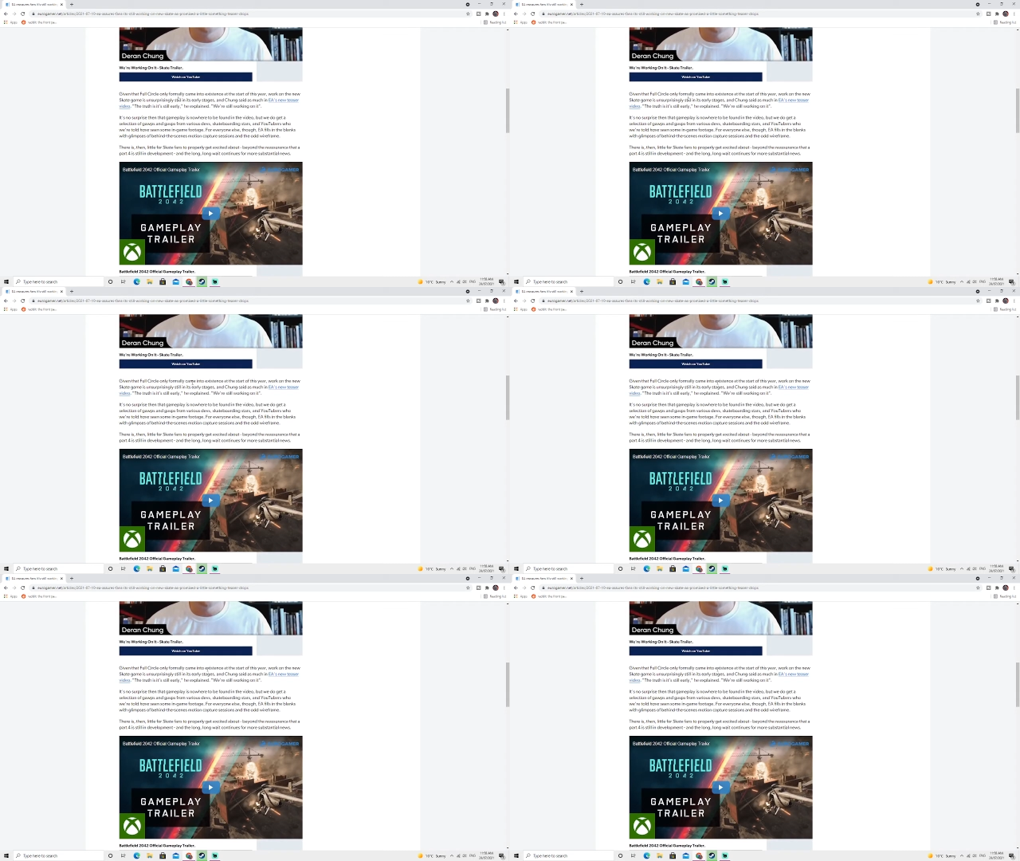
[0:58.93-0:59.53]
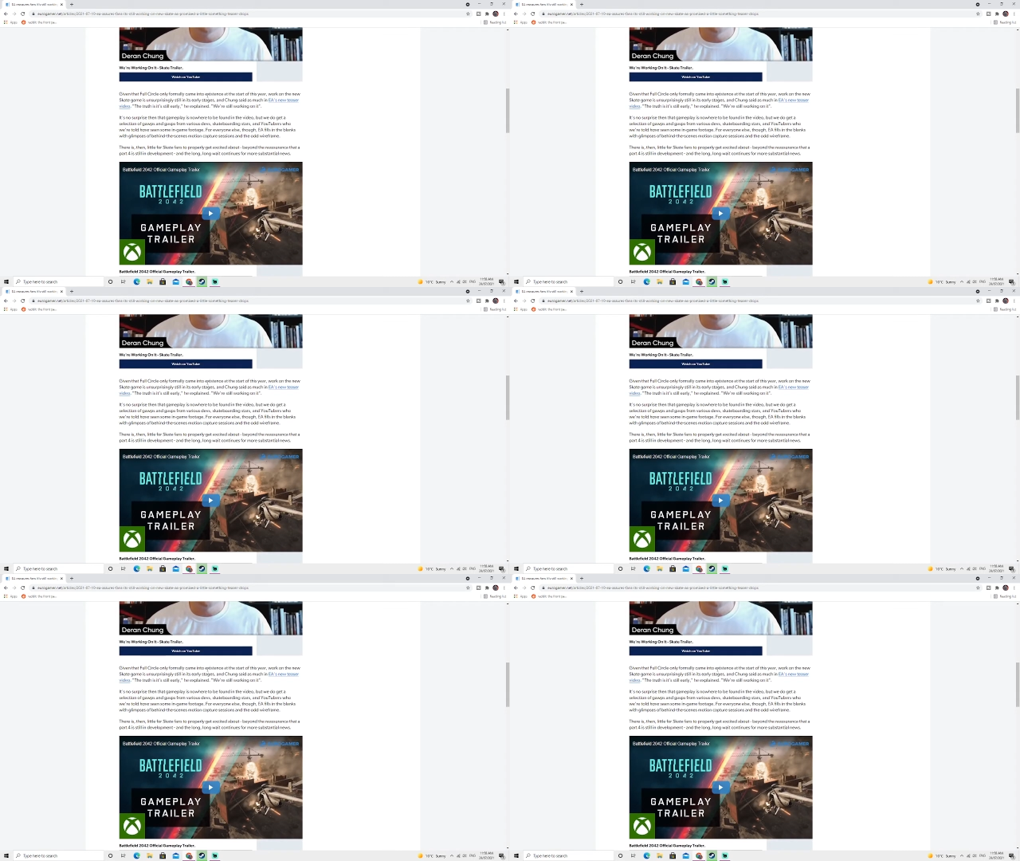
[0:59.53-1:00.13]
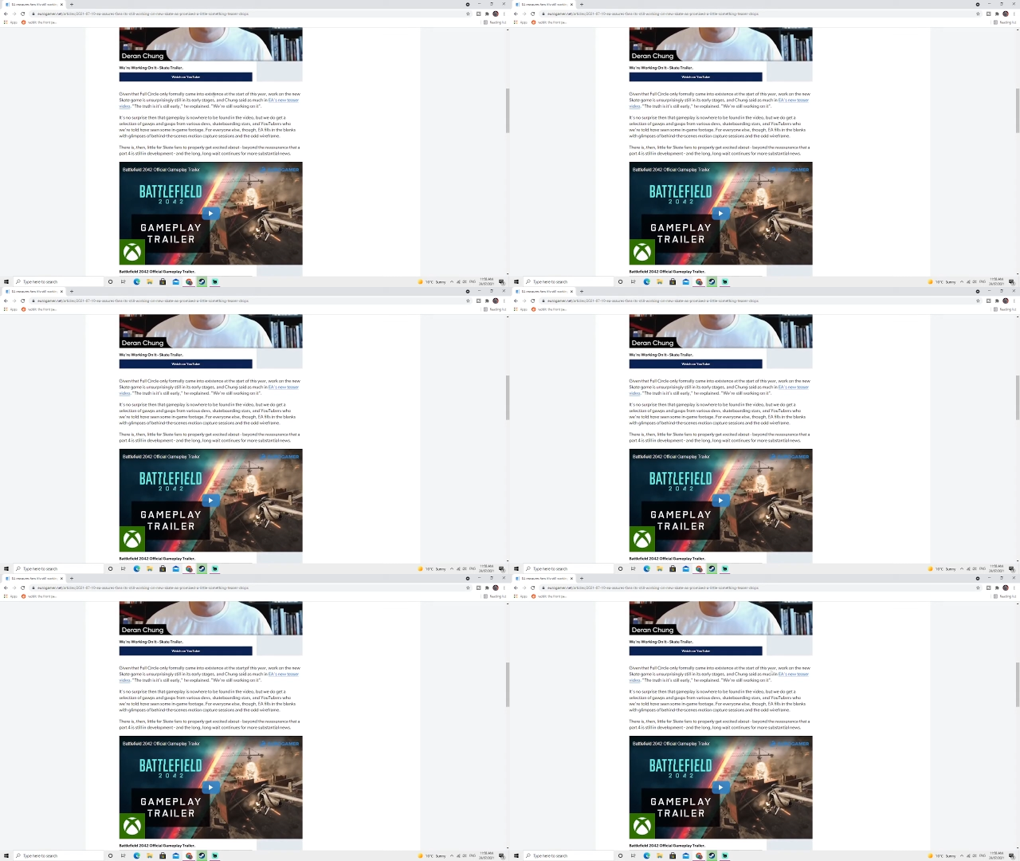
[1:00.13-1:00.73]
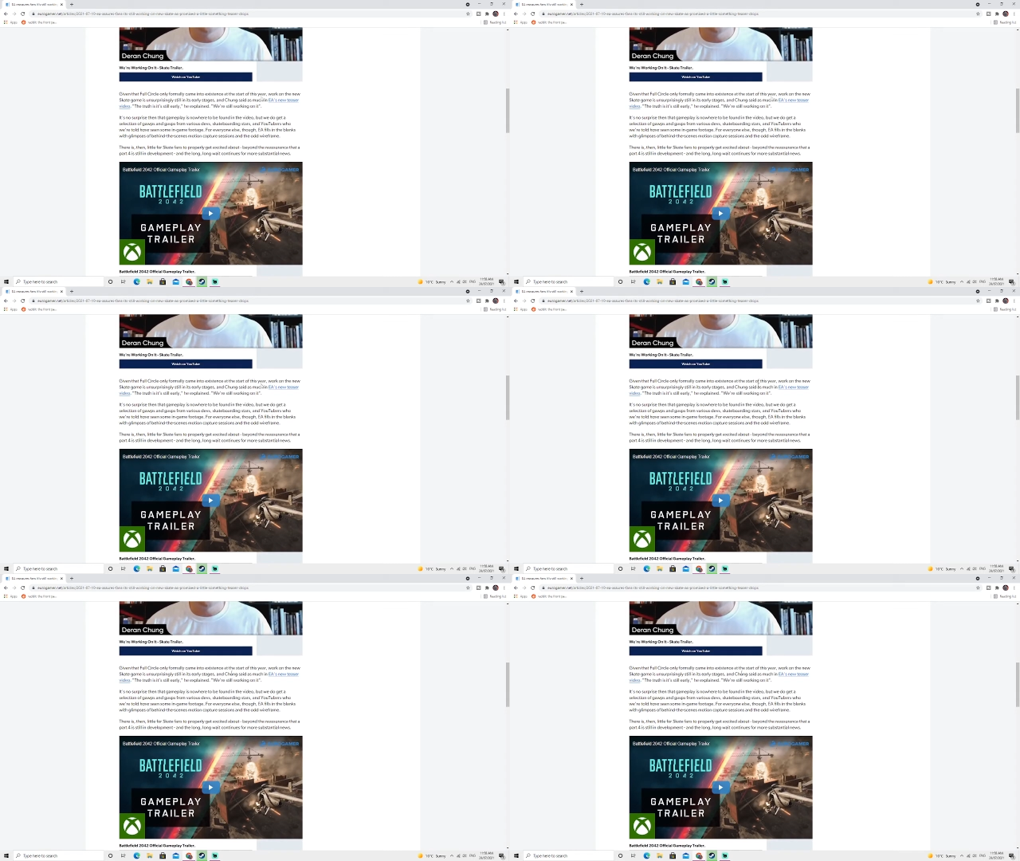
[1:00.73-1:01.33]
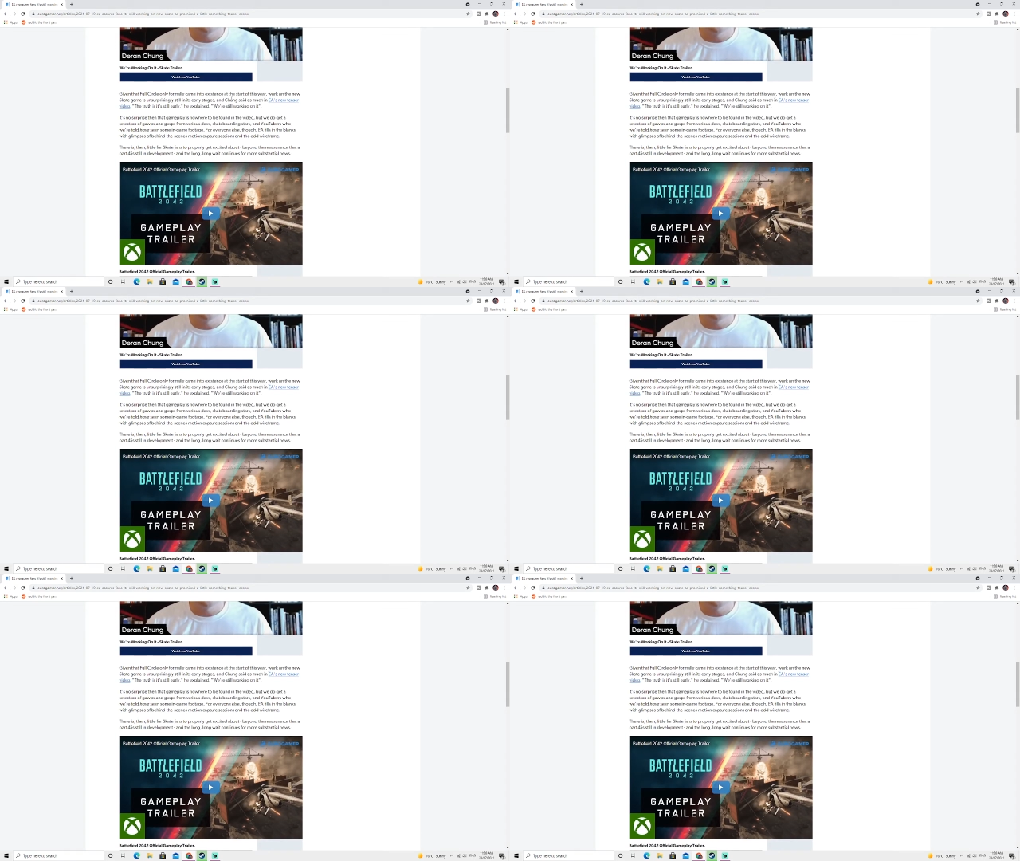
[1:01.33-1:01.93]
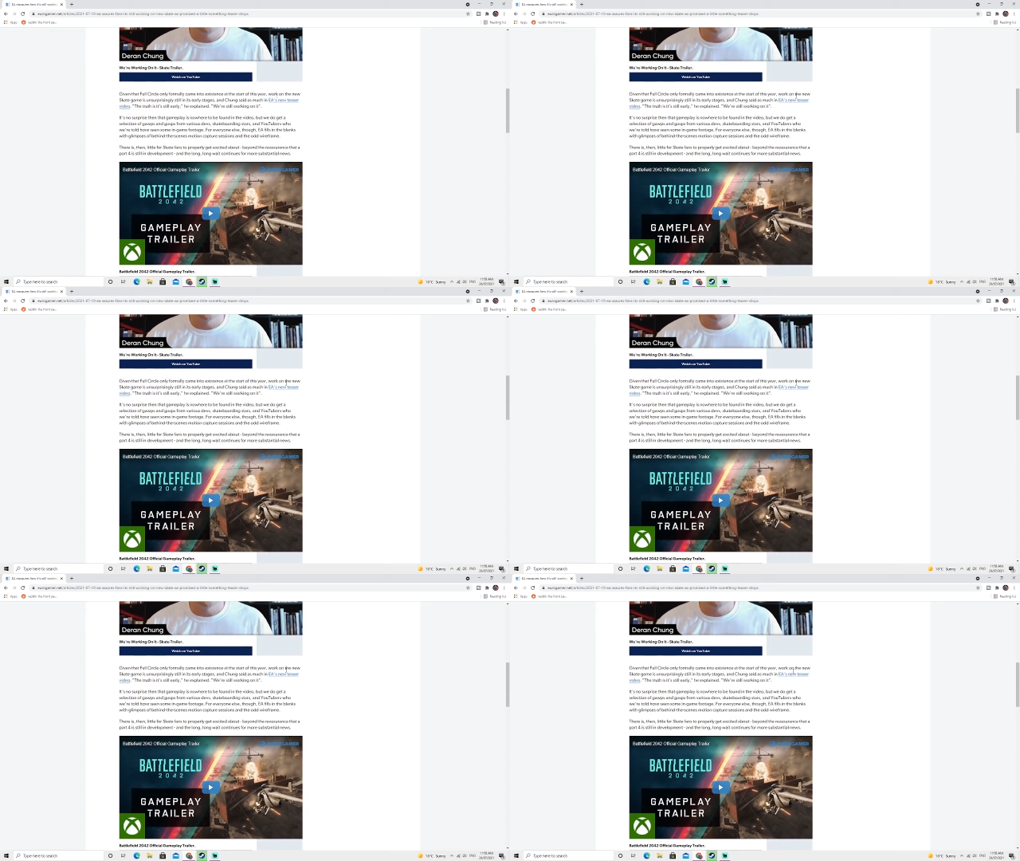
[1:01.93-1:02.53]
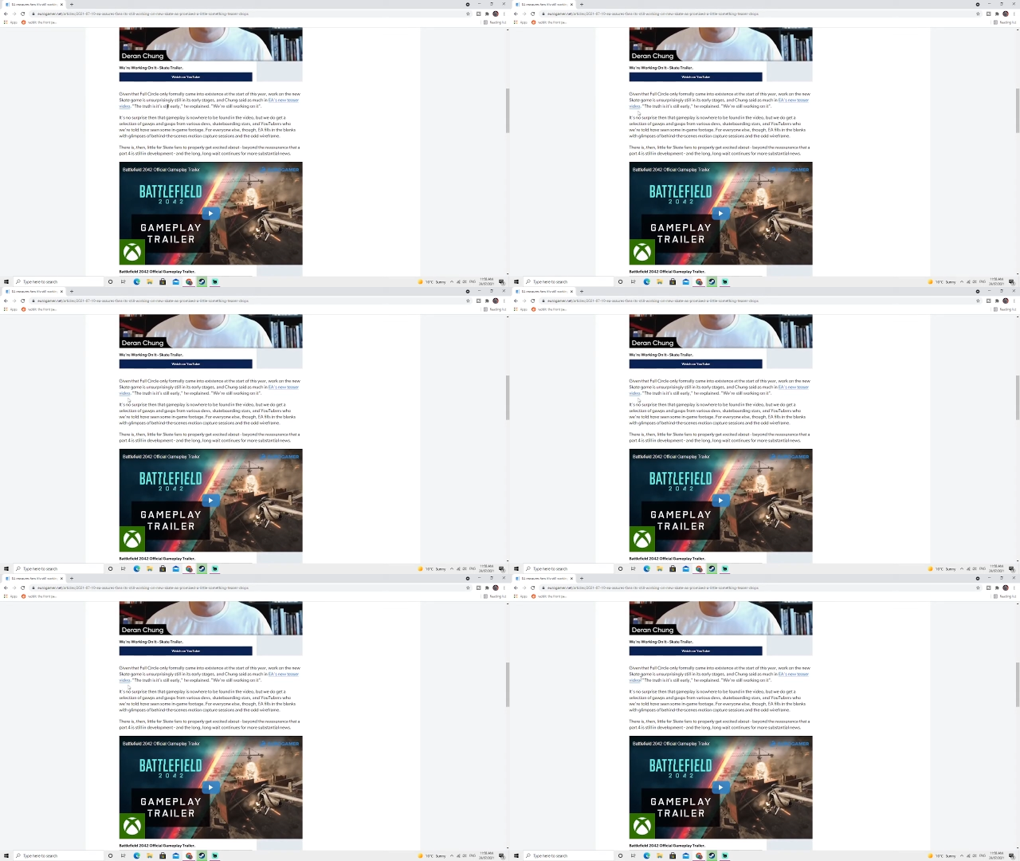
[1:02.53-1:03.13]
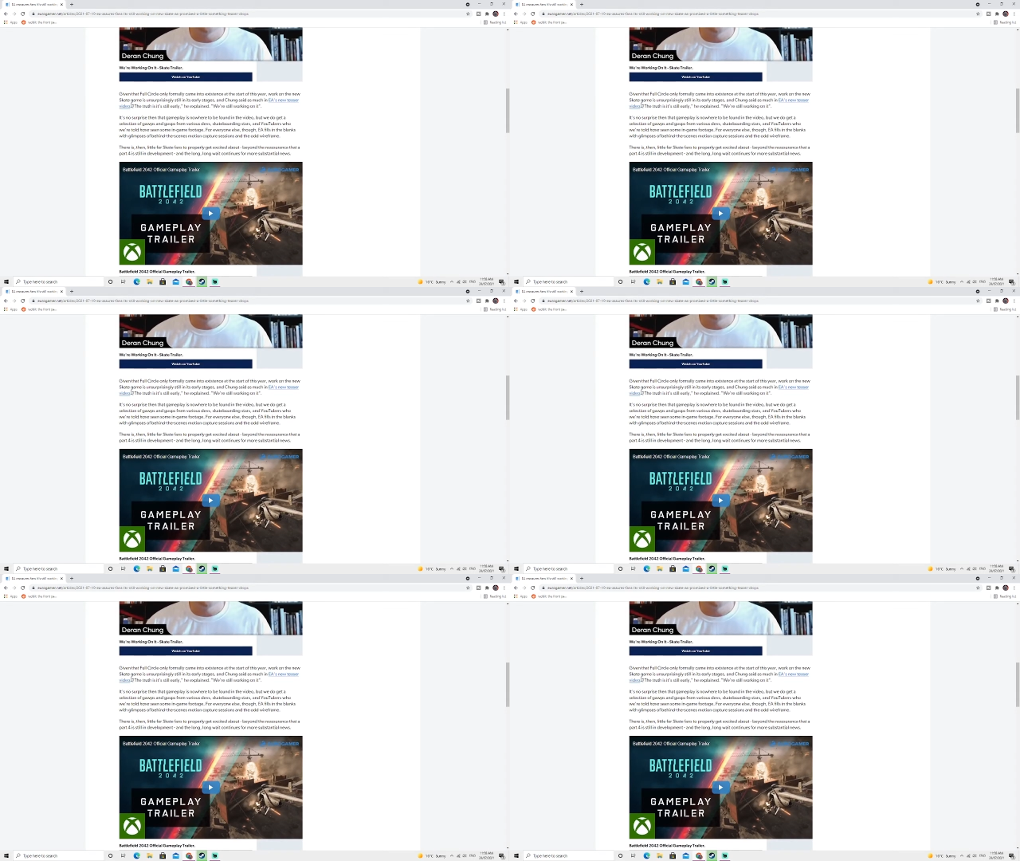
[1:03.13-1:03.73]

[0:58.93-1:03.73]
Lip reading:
Nobody's mouth can be seen.